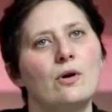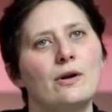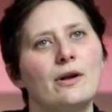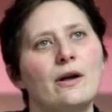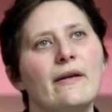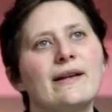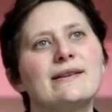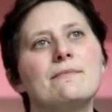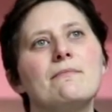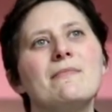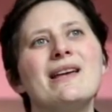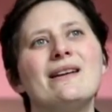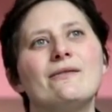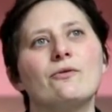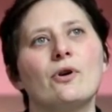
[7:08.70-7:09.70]
Yeah, that's
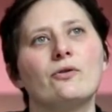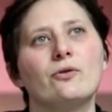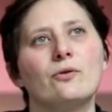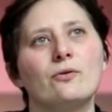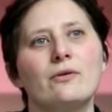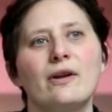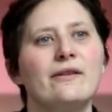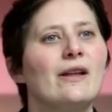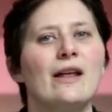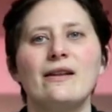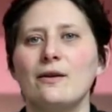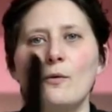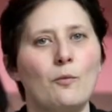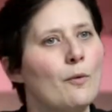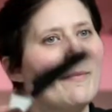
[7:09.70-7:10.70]
mint, Russell. And
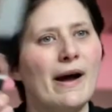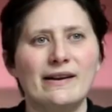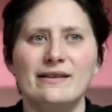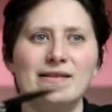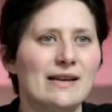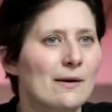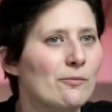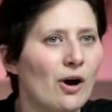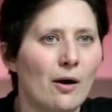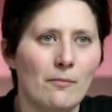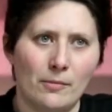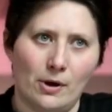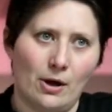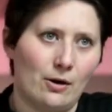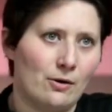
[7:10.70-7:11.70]
then we're back to the same
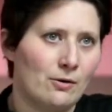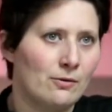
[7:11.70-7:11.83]
problem again.